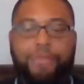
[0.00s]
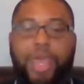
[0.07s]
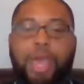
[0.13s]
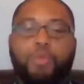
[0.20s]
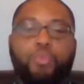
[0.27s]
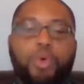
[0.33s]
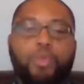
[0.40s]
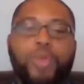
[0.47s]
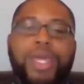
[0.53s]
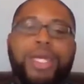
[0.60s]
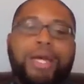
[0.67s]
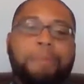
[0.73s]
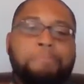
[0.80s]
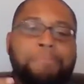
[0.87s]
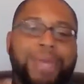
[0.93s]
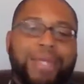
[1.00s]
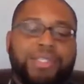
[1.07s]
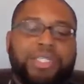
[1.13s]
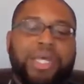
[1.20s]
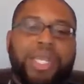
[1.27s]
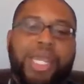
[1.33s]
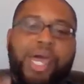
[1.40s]
And when we commit
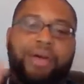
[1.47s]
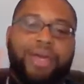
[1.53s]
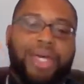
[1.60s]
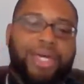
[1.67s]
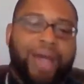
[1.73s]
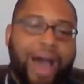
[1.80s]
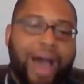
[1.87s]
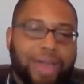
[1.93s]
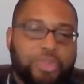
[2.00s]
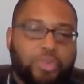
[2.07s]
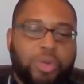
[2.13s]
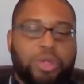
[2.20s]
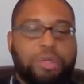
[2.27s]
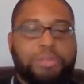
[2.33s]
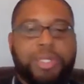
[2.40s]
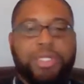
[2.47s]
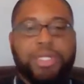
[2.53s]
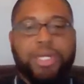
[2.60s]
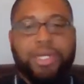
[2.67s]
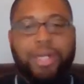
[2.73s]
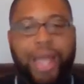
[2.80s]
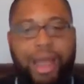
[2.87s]
to allowing God's will to be done
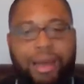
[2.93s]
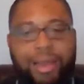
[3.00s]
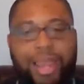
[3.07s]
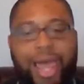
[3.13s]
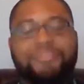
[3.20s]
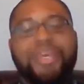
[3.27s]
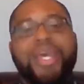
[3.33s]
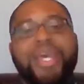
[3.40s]
in our life,